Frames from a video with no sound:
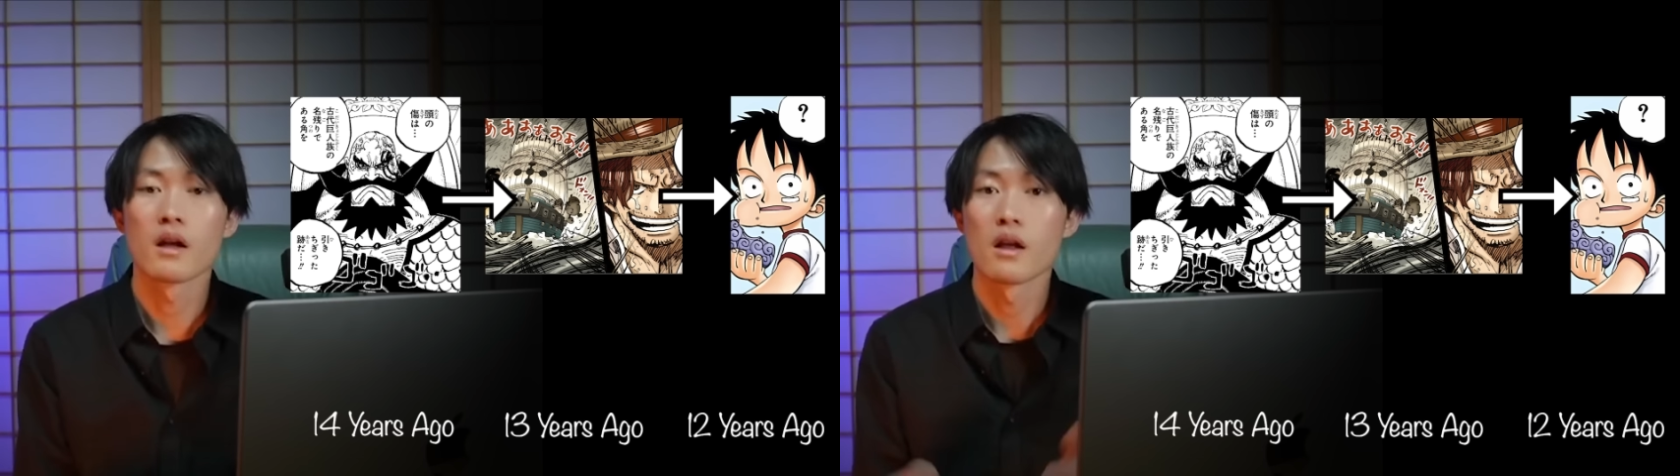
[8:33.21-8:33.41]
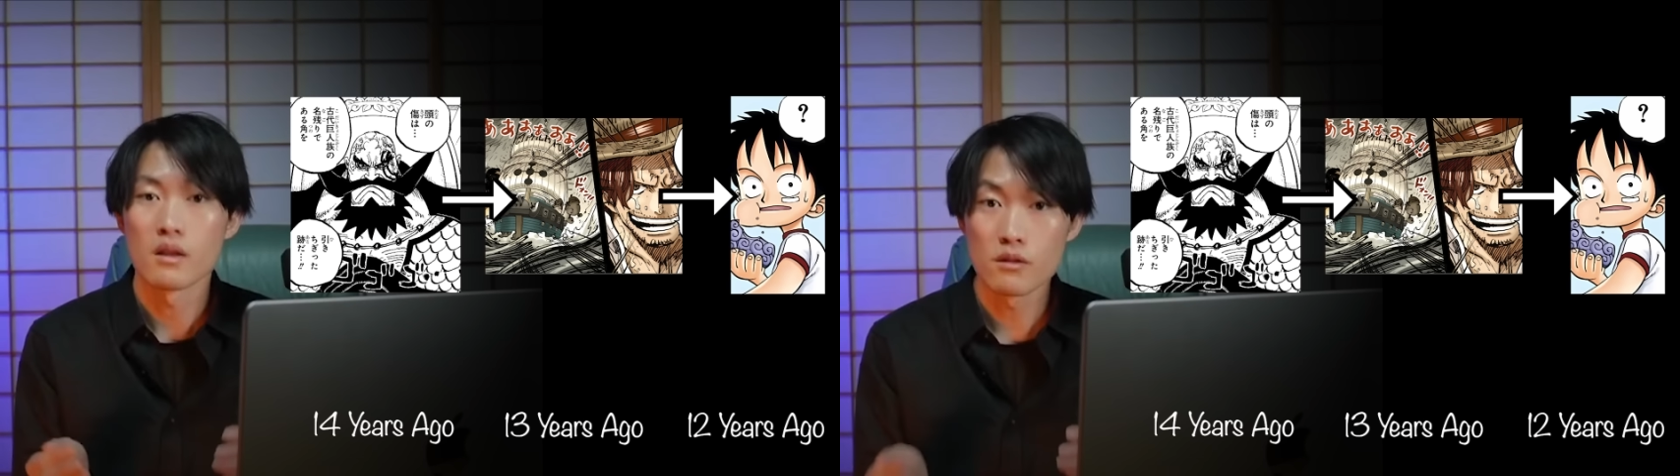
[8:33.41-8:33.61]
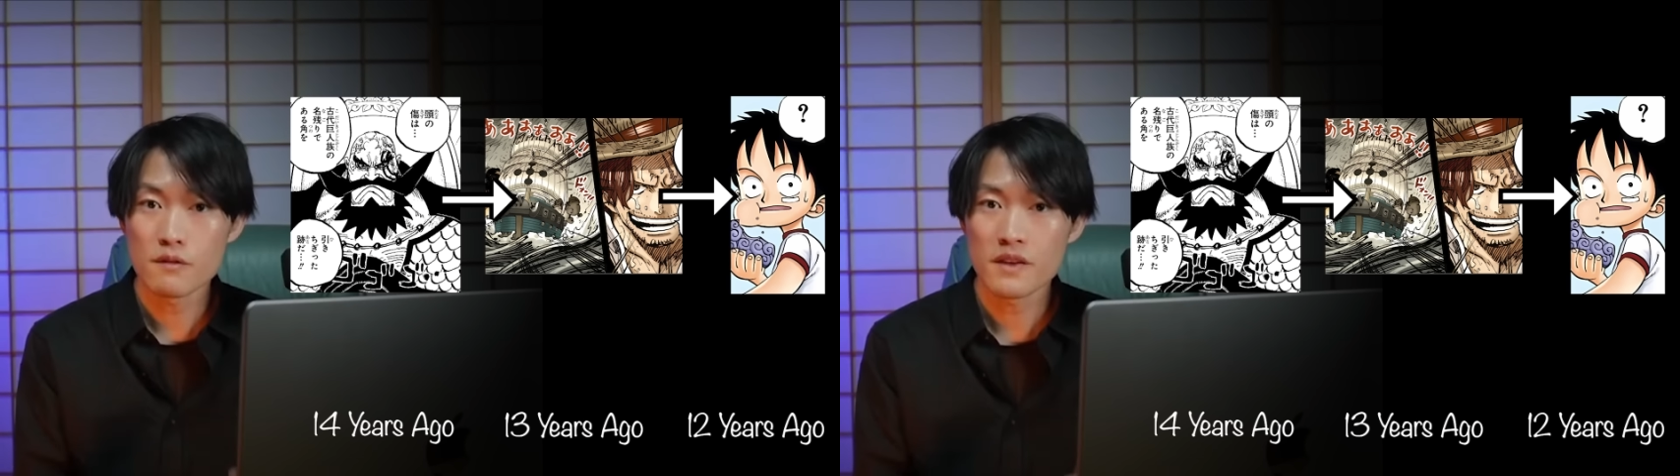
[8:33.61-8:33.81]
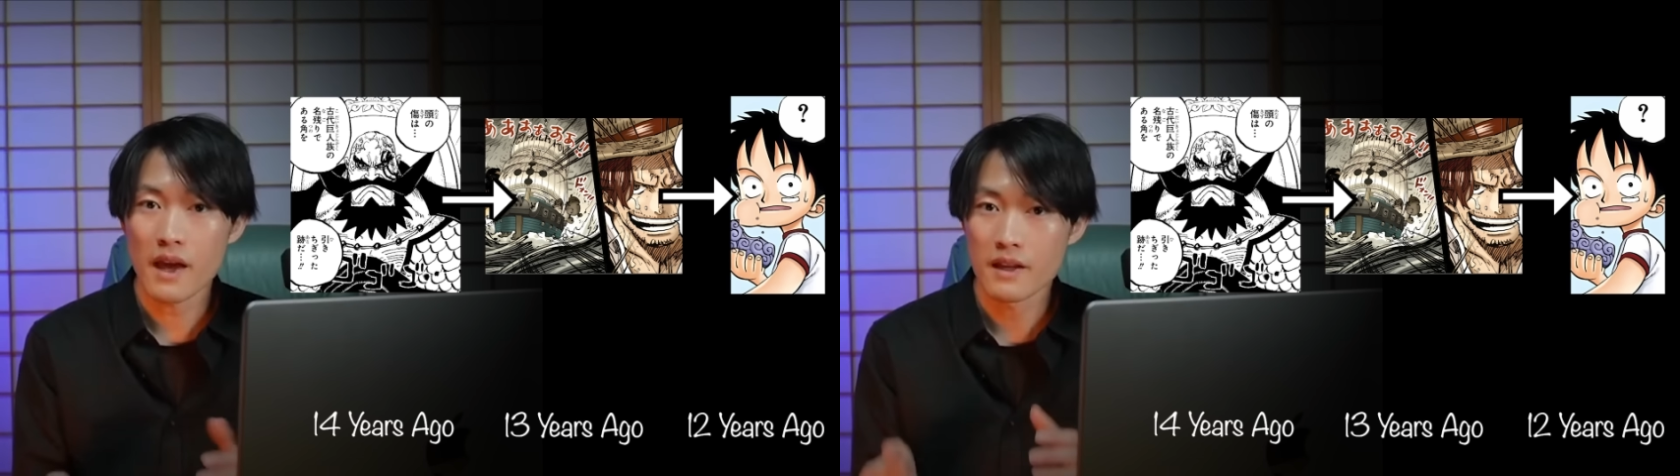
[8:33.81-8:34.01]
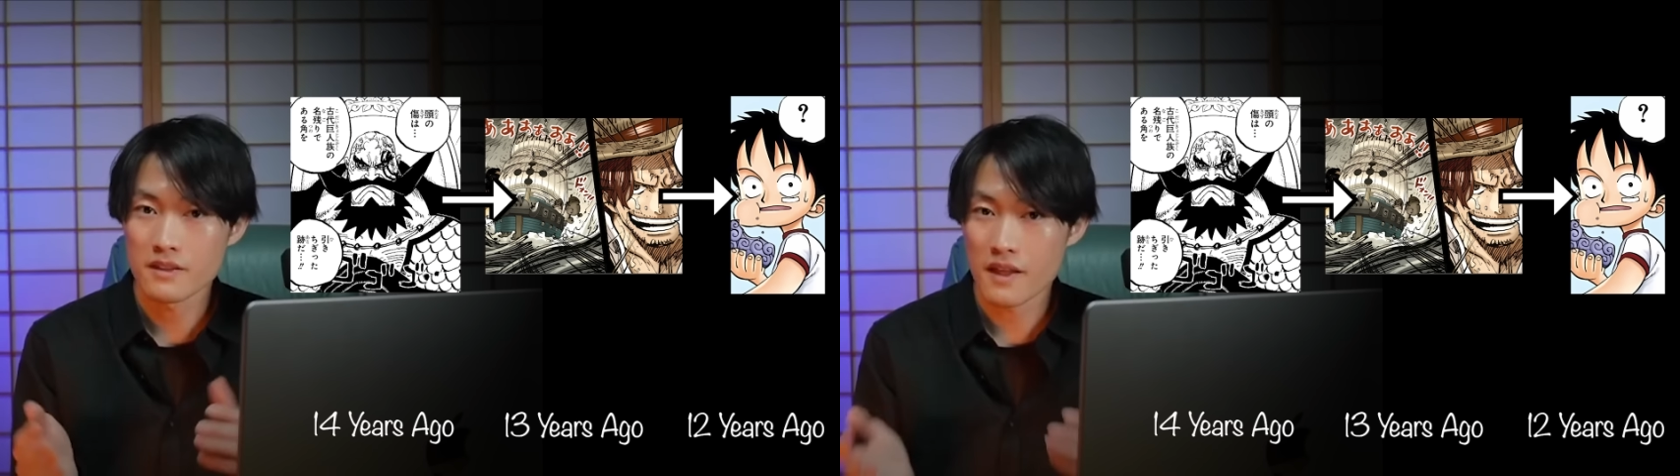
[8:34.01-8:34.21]
Luffy
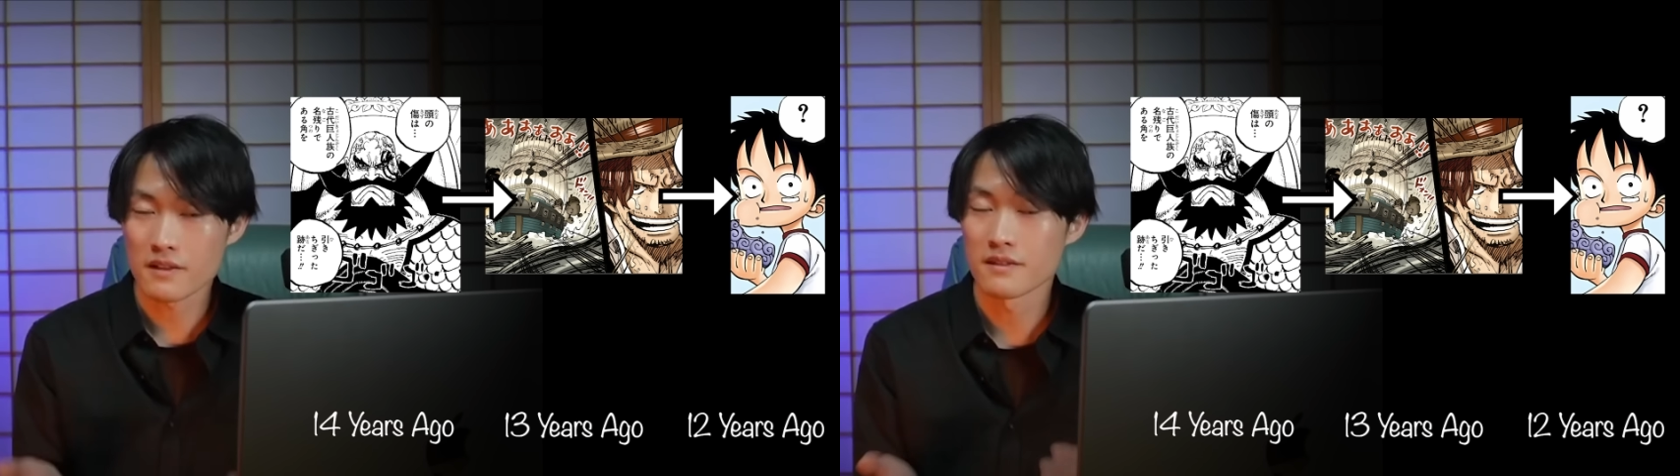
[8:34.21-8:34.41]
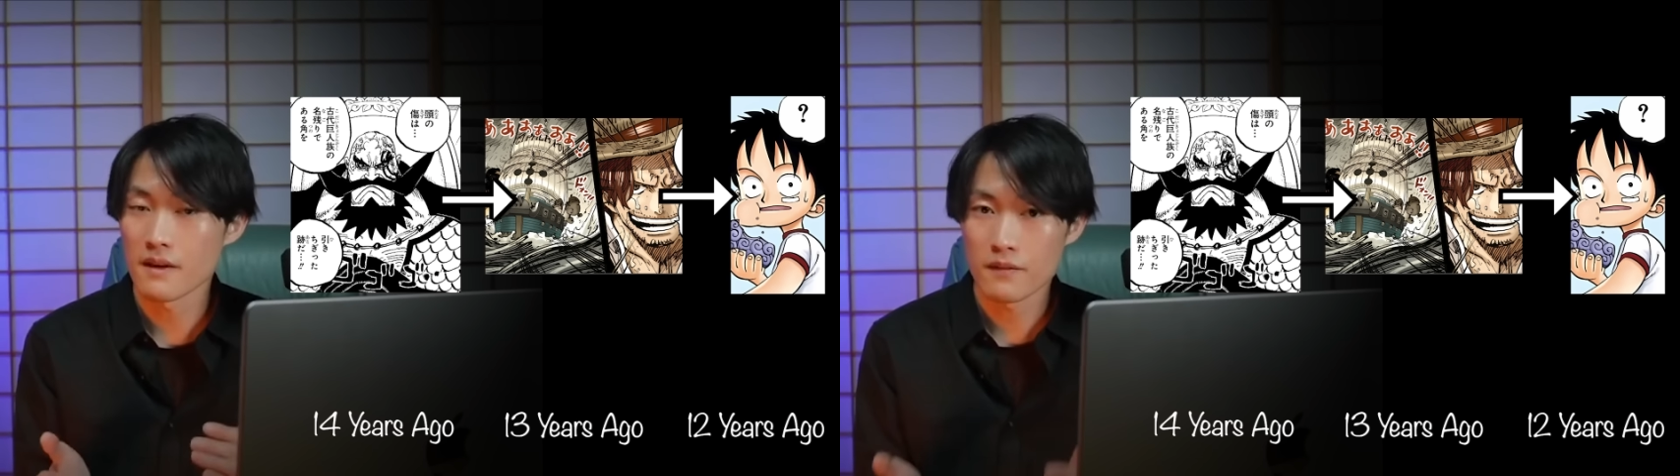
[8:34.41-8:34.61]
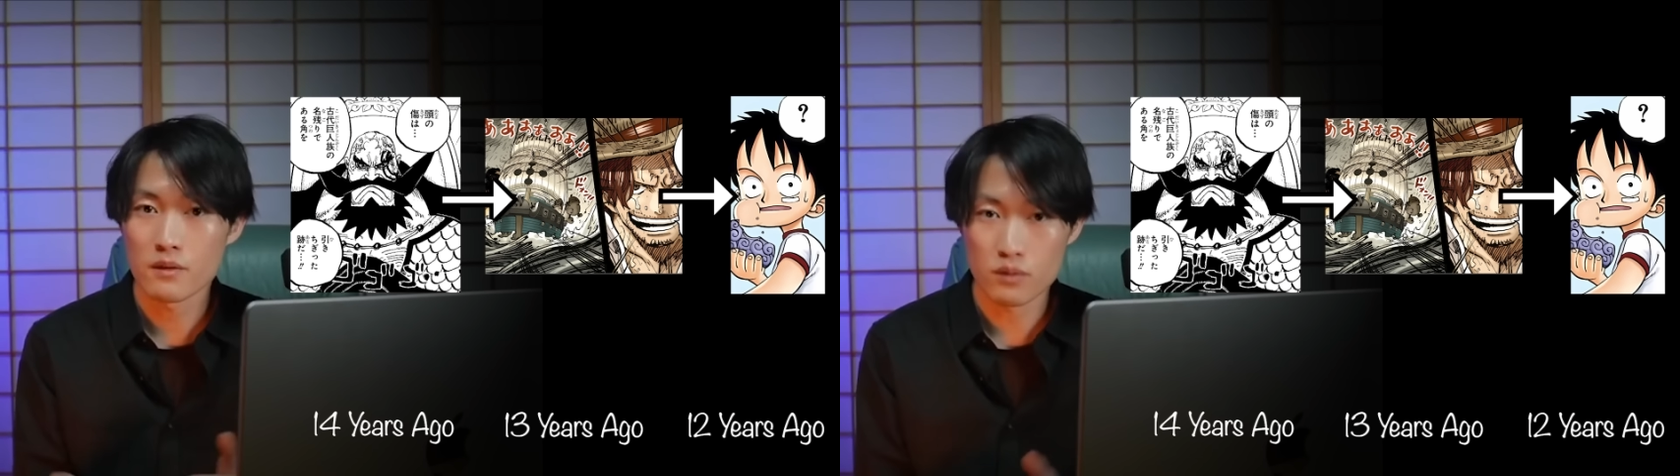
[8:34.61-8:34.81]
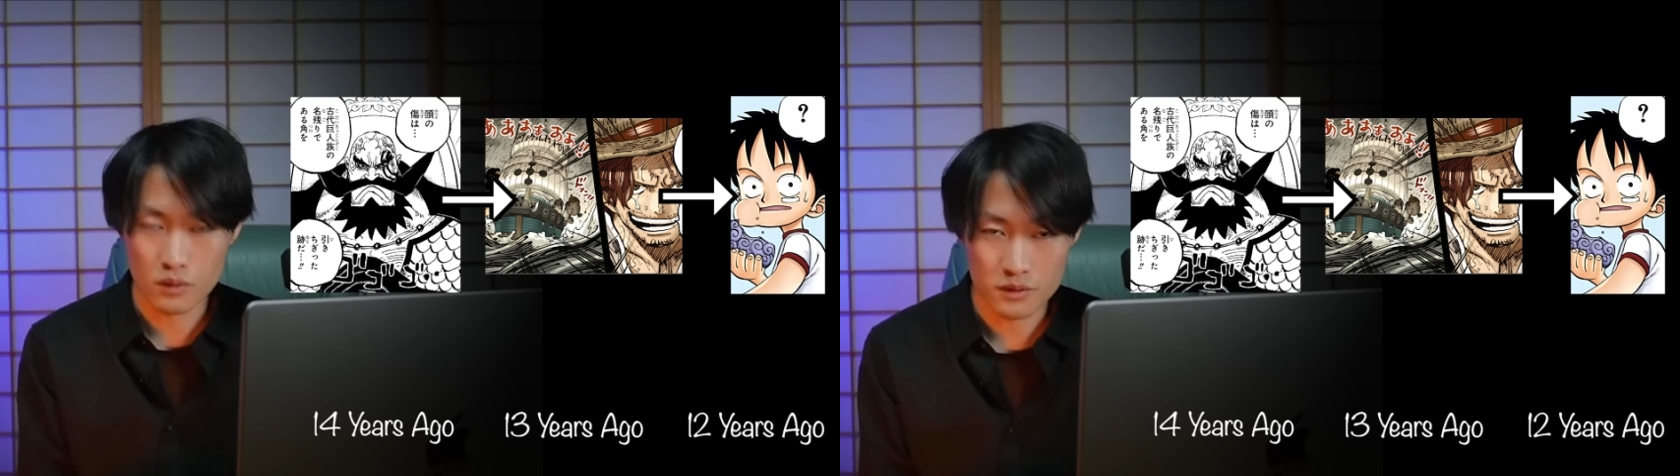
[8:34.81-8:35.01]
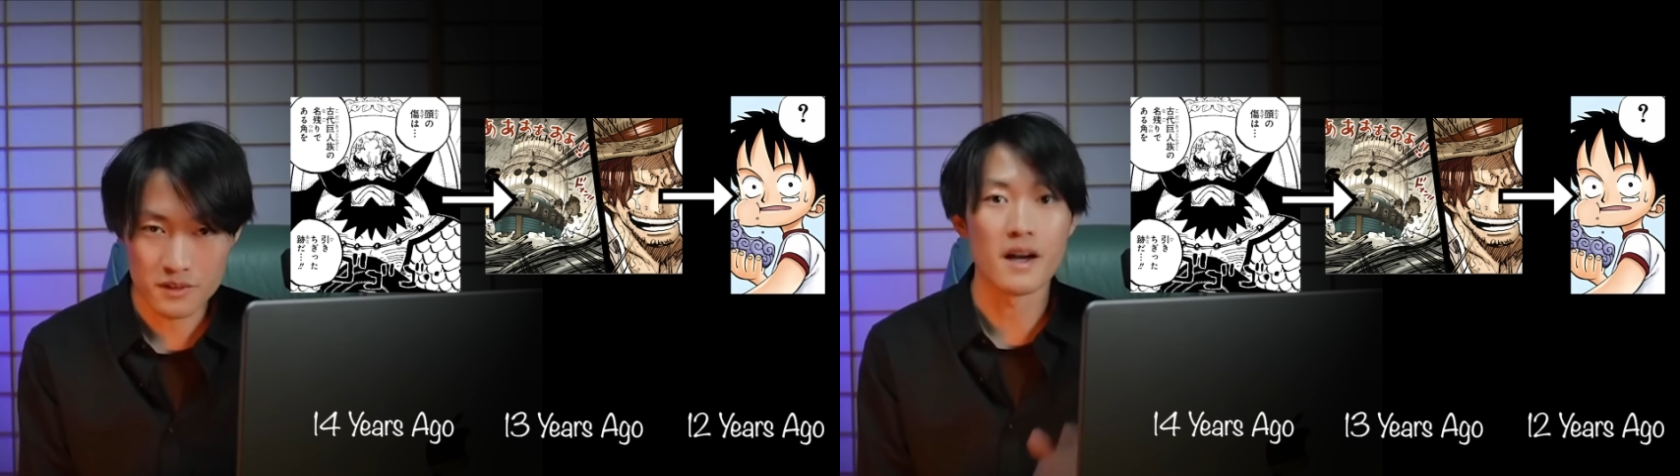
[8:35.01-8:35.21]
ate that devil fruit,